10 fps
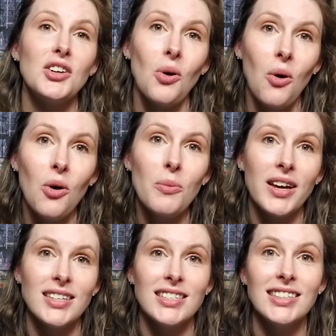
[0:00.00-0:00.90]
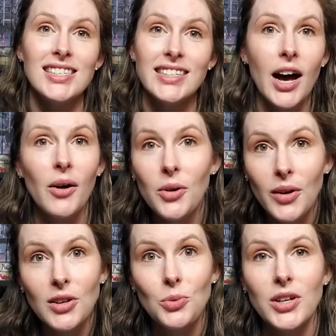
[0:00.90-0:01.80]
goal because at least now I know I
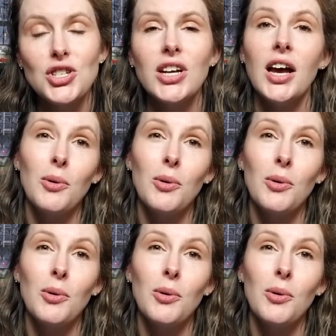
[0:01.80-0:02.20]
can reach it.